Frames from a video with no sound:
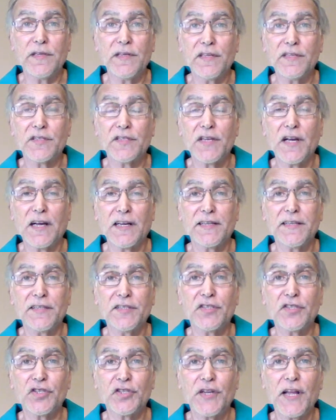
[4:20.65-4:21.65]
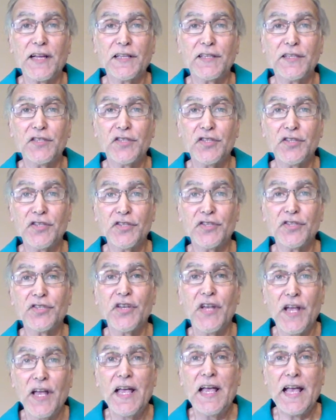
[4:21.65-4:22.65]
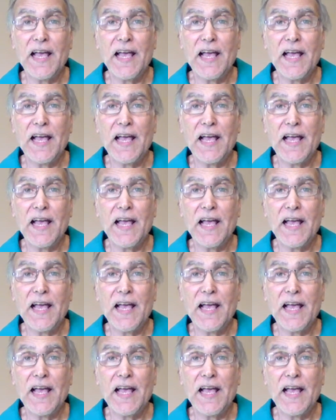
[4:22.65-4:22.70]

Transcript: He's got his challenges,